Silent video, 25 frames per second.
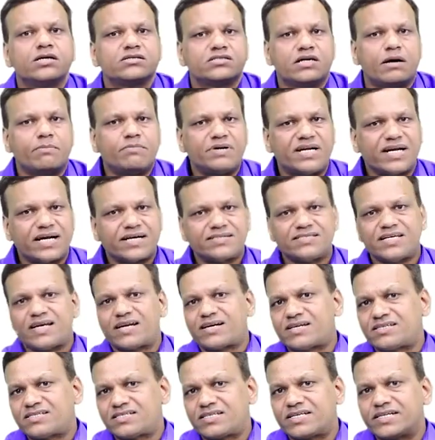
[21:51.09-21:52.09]
Some drugs
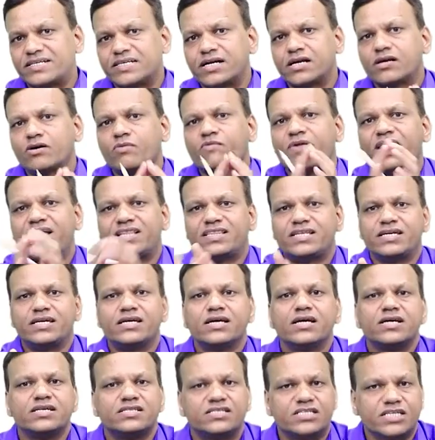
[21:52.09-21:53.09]
are excreted by
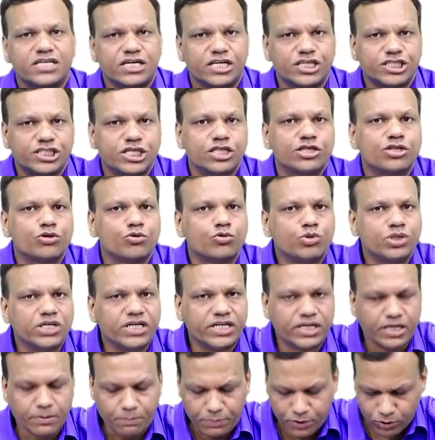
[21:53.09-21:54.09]
the secretion through
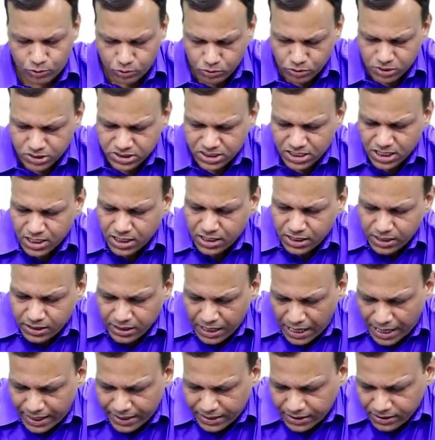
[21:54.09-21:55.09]
the tubules,
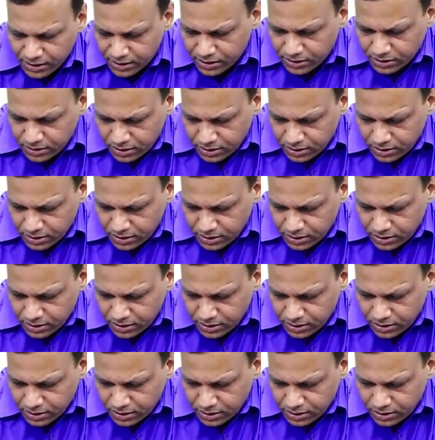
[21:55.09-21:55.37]
and